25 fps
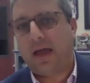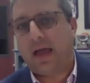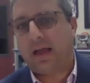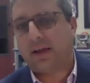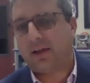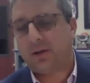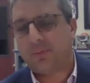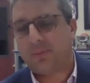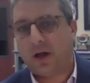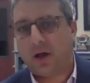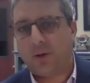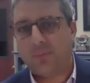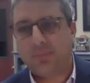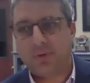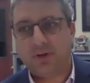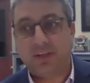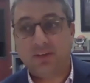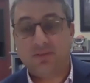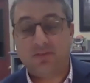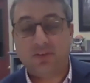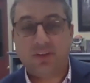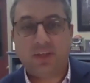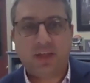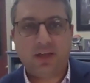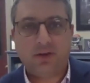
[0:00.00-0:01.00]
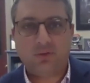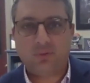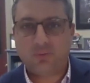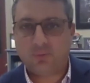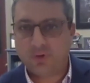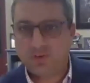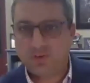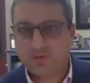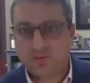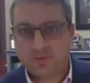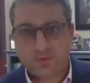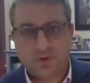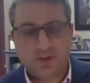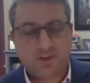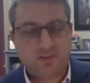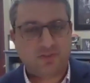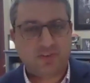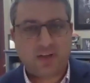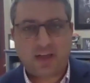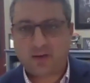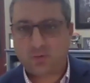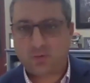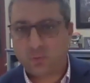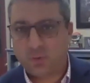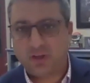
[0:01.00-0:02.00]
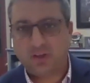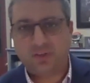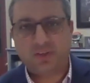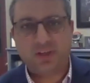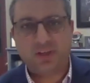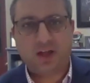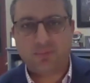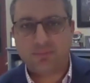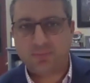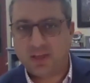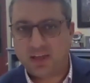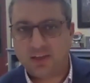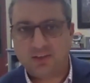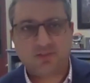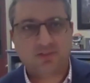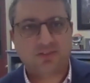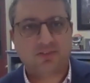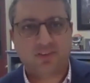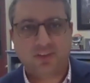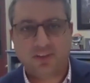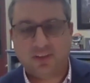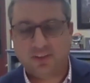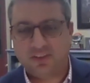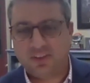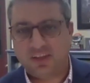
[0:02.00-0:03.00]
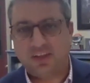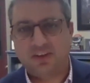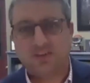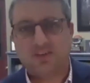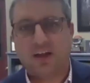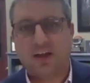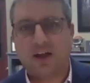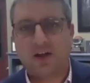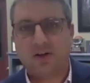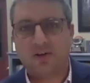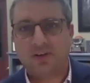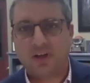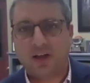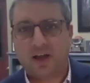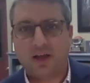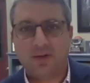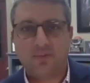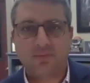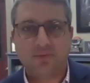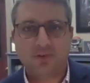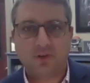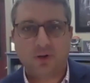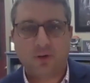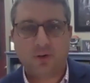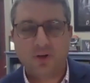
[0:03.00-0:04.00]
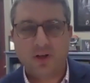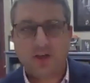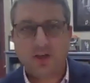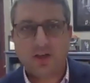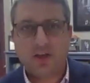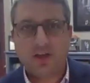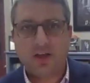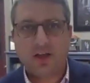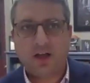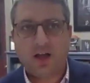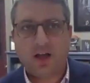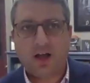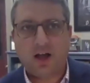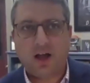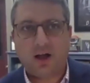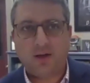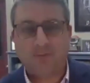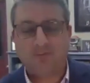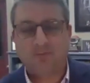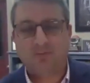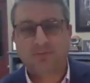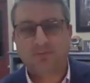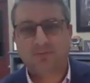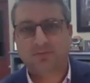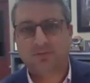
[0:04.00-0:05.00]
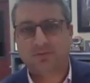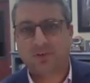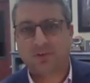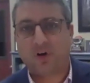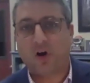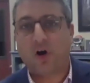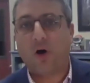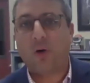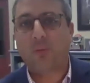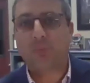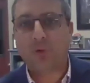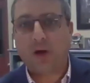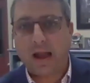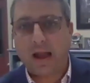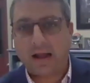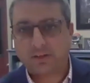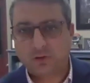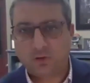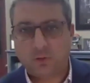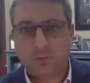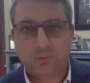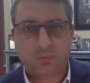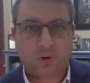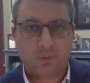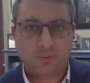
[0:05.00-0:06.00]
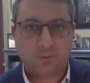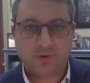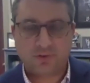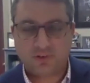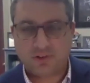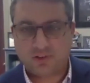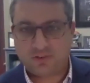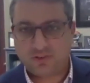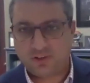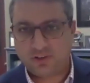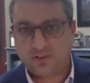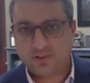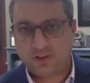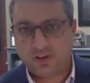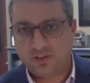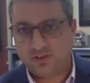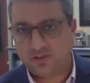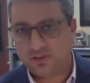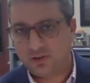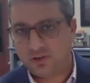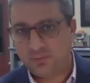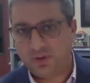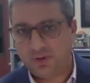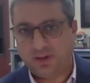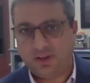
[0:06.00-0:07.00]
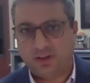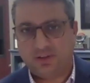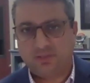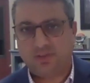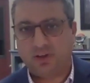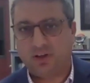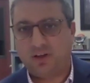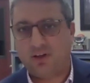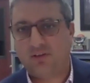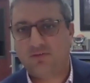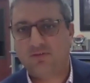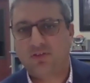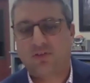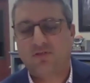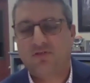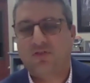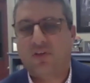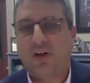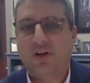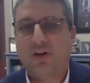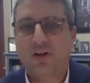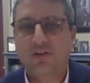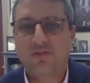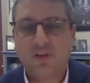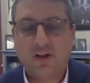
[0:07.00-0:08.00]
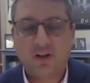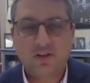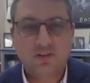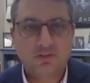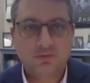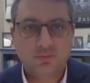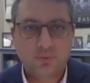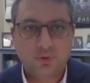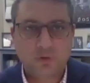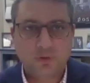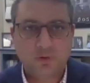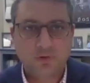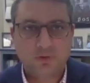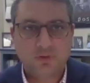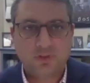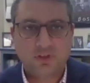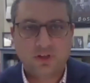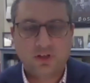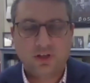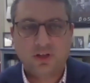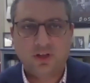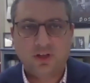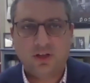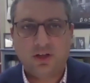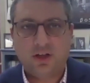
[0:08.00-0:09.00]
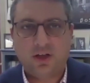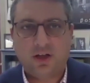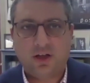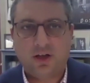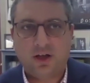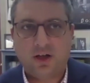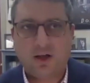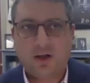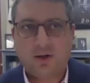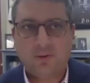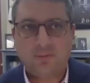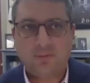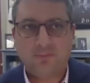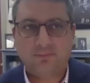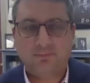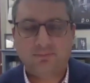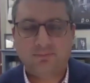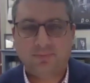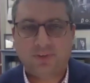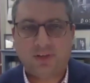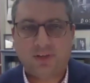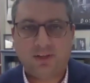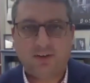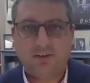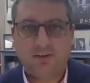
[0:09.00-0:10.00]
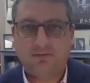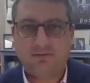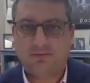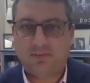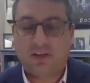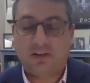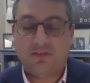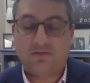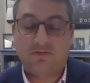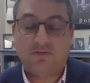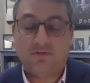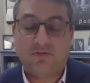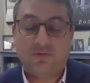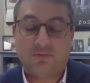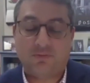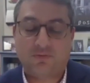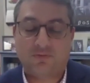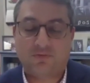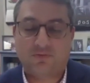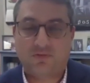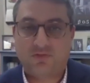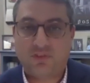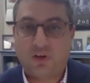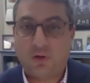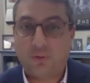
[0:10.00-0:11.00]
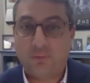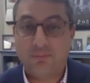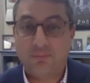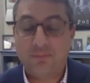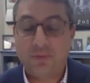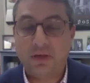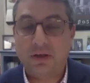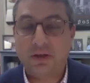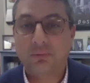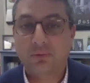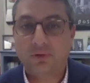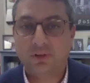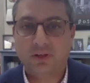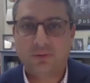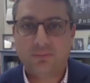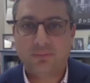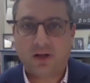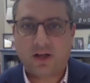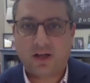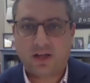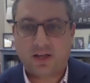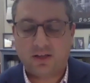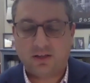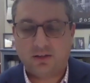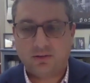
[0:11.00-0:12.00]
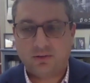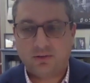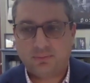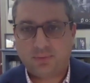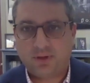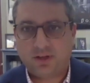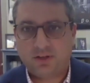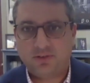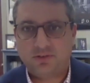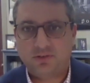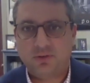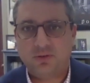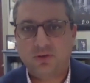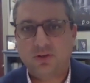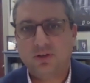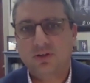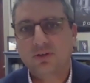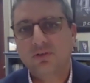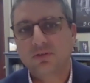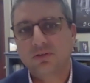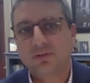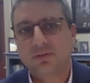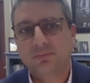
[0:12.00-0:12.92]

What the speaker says: out, but even then we've had weekly updates the entire time. So for all practical purposes, it should be very, very smooth and felt minimally by students.